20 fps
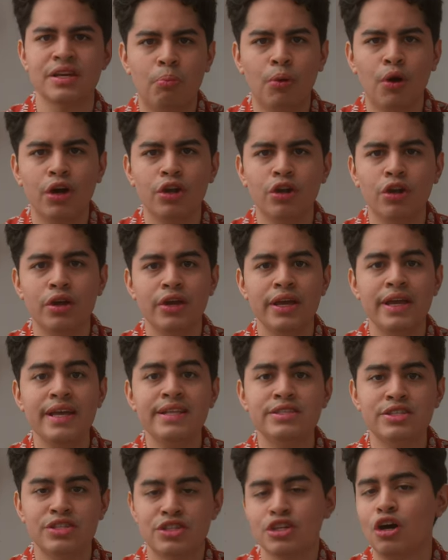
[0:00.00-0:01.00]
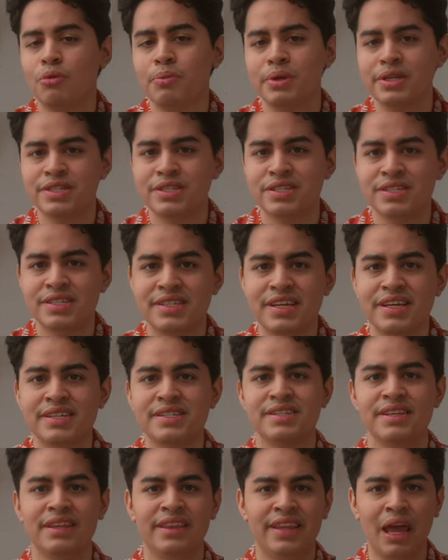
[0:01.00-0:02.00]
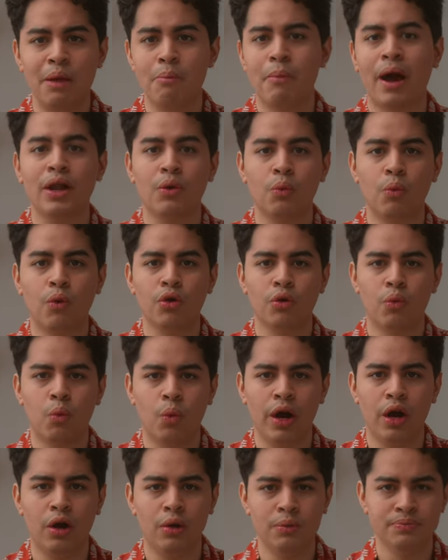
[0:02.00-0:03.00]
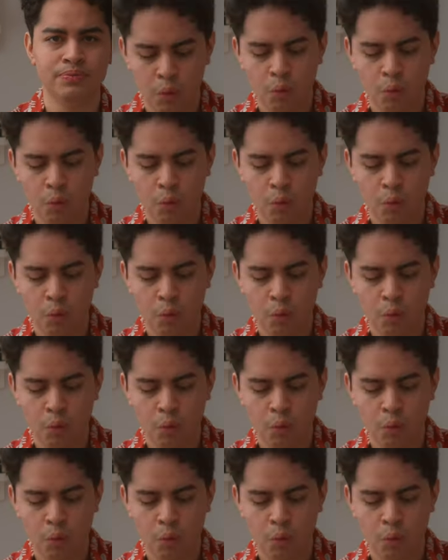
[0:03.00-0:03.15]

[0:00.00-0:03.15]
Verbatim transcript: but in some instances, they might work well.